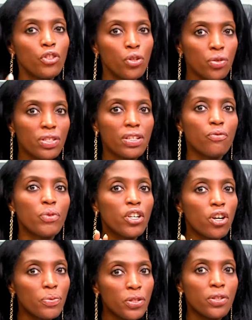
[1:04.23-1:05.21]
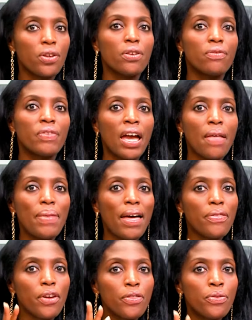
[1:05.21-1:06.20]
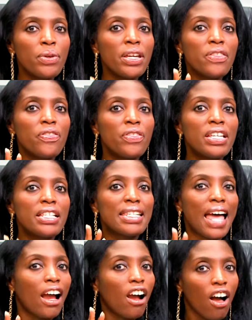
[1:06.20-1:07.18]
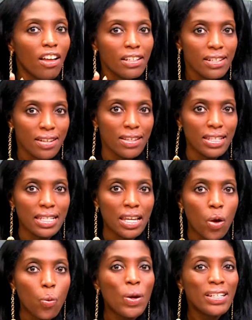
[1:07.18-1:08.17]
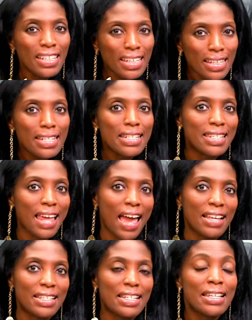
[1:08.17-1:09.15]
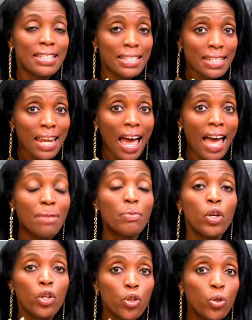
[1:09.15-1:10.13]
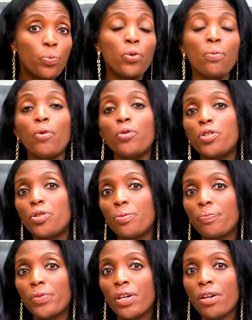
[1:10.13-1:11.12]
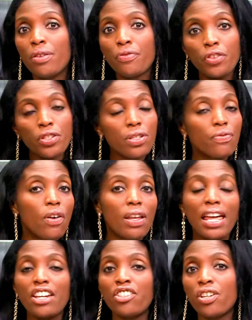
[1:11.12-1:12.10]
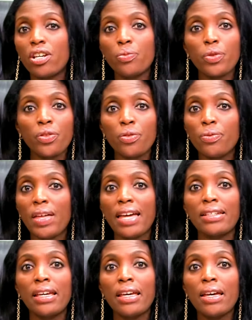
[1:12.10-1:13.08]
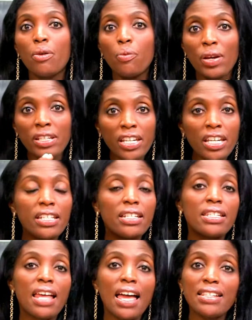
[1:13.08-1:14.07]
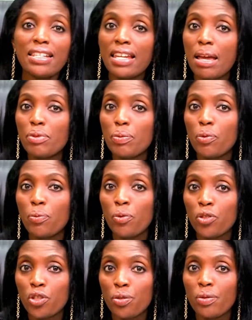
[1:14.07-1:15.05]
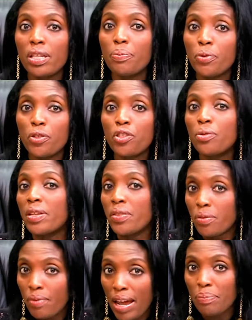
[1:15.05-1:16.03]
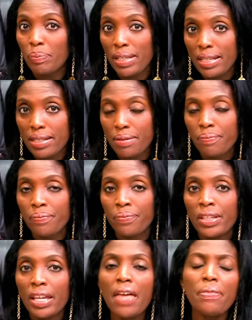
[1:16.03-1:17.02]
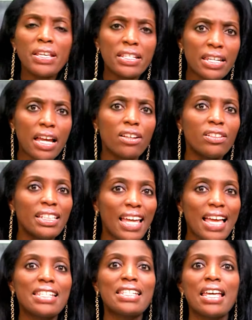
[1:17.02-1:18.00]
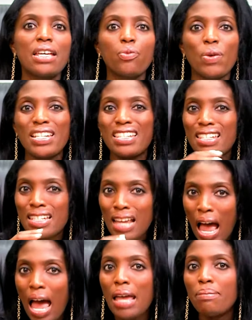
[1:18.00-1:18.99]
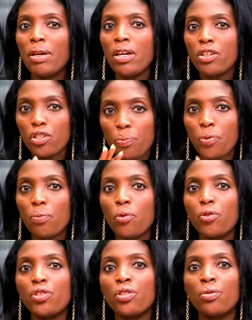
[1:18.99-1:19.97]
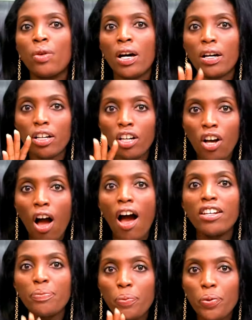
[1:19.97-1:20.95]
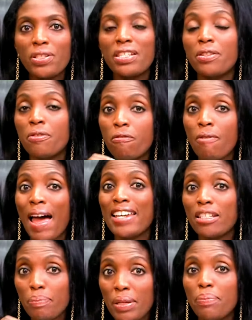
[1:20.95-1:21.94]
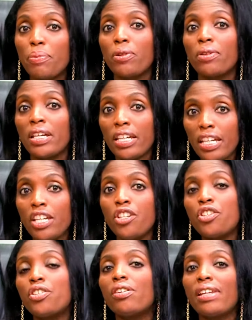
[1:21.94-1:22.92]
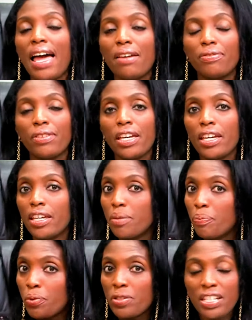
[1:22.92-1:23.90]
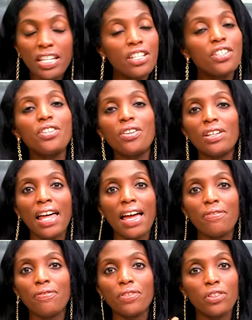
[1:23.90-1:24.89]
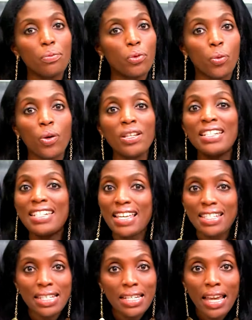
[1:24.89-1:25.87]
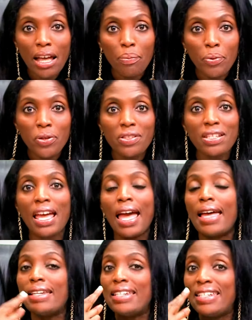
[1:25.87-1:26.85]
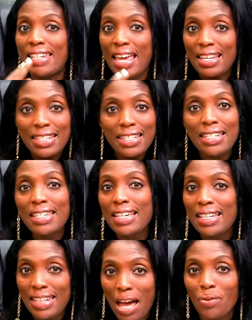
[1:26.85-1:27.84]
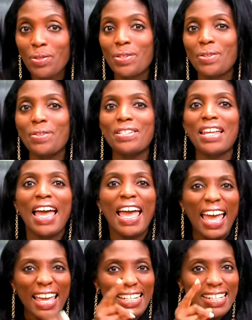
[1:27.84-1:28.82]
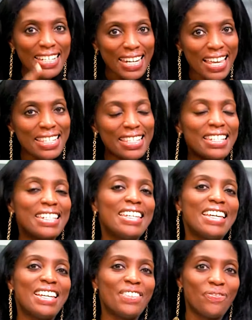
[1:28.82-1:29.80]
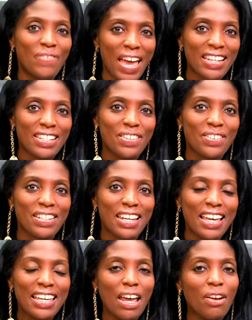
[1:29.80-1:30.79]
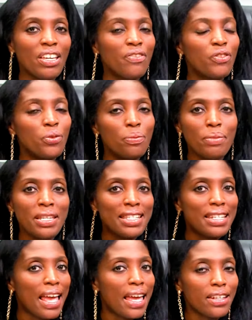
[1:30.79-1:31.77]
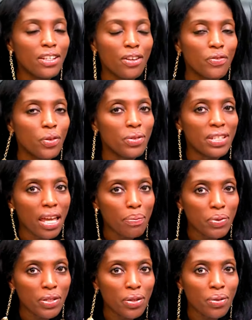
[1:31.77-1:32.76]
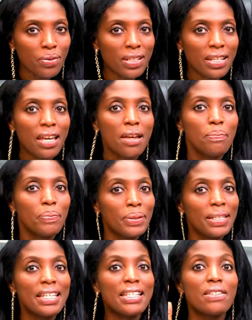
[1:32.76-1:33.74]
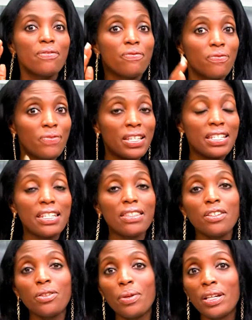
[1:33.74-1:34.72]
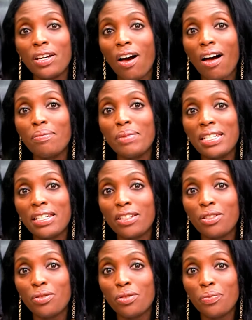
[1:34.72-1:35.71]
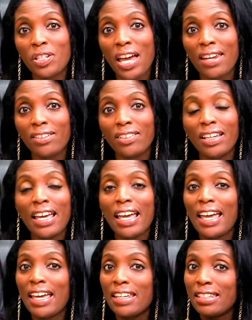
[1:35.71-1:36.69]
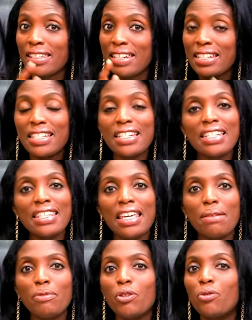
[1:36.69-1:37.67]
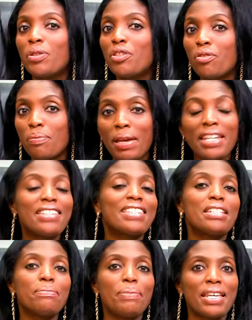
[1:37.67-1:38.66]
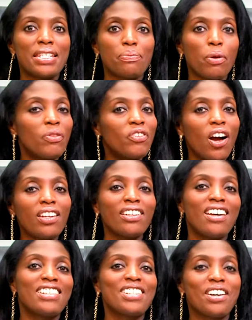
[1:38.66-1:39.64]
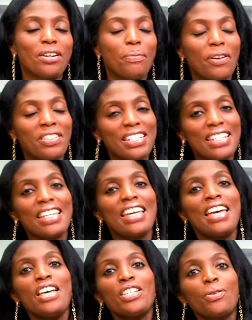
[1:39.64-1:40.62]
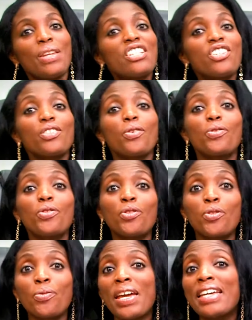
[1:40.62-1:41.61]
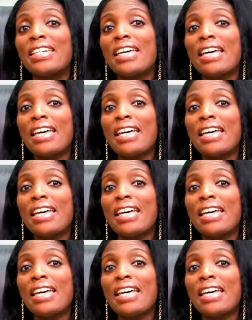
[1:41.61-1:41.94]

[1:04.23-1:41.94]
Joseph, we observe that there are three things that God does when He decides it's time to promote you. First of all, I shared with you that when He decides it's time to promote you, He puts you in the right place. And then, secondly, I said when it's time to promote you, God puts the right people into your life. He puts into your life, number one, destiny helpers, destiny announcers, and destiny advancers. Now, if you missed any of those episodes, please visit the Knowing God Media YouTube channel and listen to them. You'll be tremendously blessed. But we've got a lot to talk about today. So let's just go straight